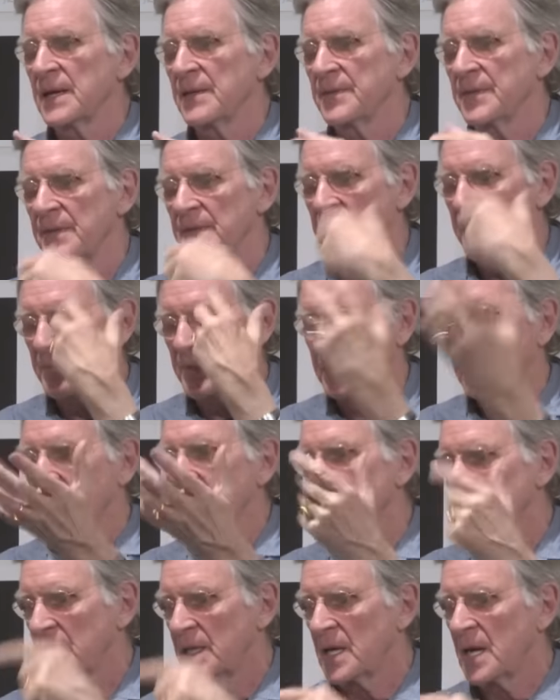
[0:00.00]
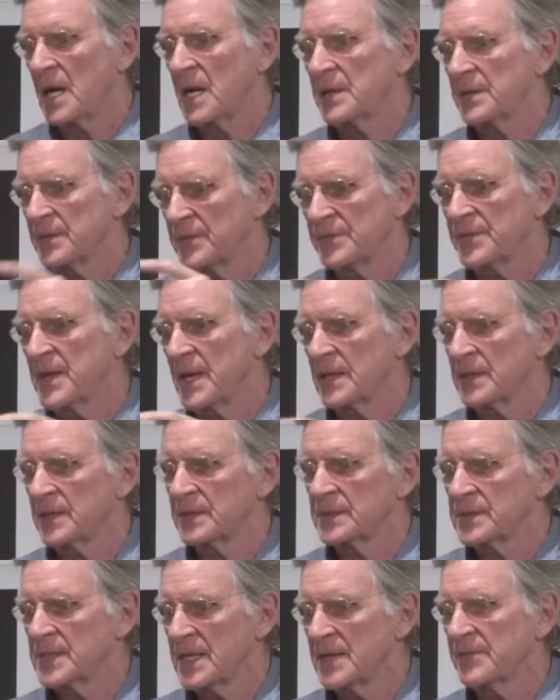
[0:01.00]
and then they become a god of
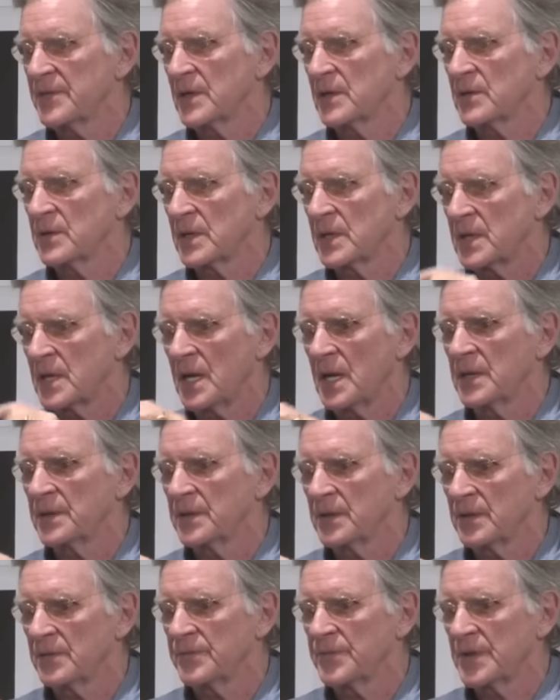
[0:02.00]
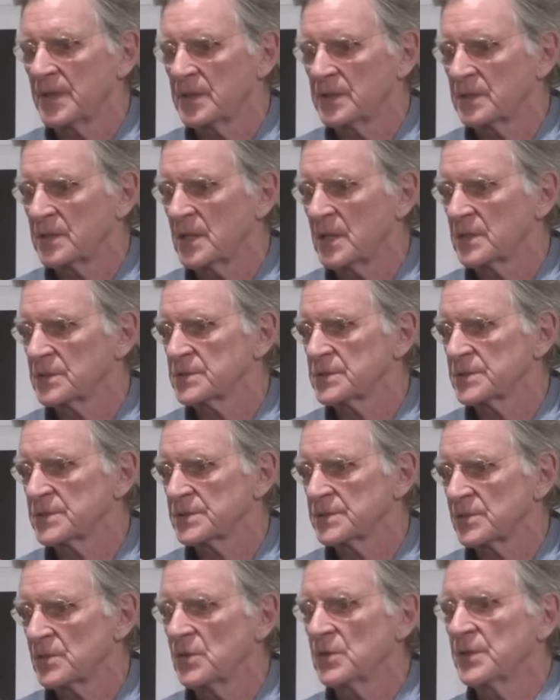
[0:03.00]
that, a deva, or a god of the
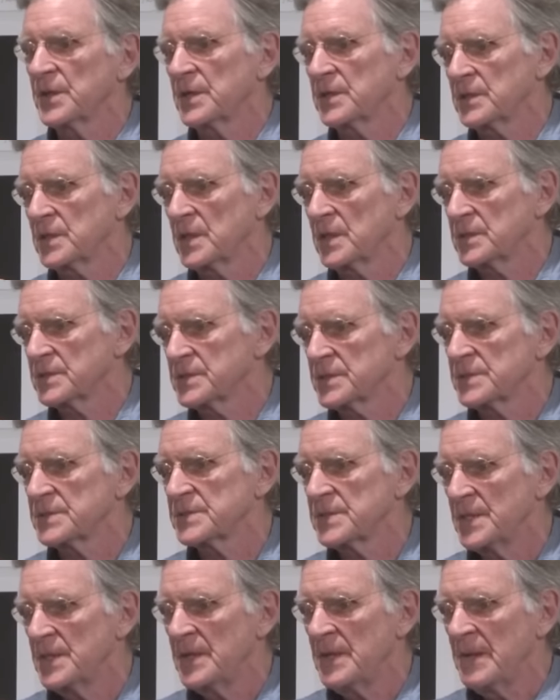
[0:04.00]
unconscious, called unconscious.